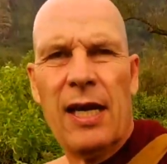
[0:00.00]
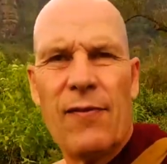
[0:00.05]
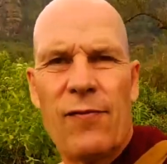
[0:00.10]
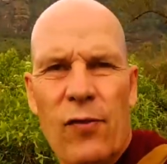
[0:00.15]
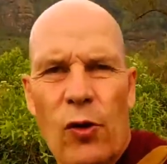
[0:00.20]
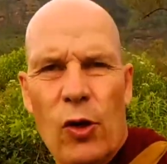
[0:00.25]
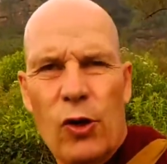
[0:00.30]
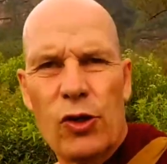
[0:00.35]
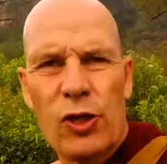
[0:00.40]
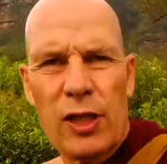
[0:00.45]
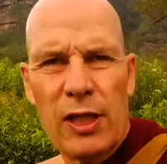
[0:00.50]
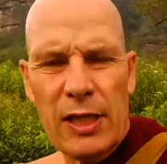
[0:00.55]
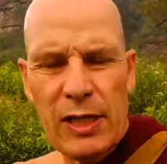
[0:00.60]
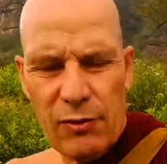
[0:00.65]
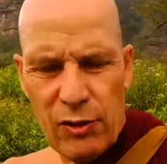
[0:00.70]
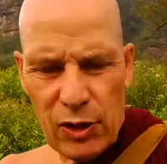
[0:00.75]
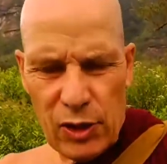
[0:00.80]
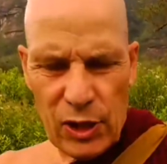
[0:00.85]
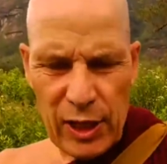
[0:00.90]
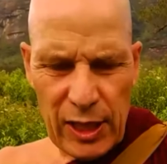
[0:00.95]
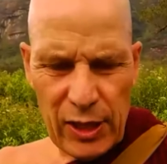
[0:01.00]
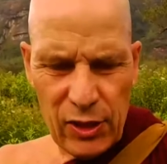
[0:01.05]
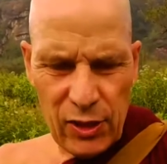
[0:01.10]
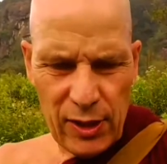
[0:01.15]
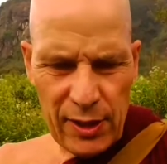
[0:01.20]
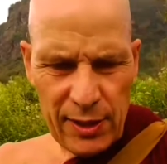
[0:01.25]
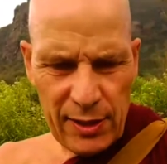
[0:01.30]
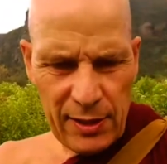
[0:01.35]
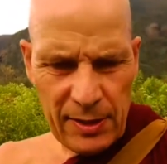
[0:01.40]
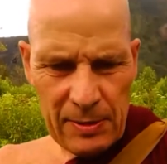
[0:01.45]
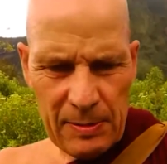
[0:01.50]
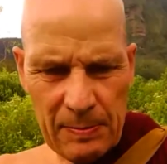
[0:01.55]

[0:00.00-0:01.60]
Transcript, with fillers: aversion, irritation.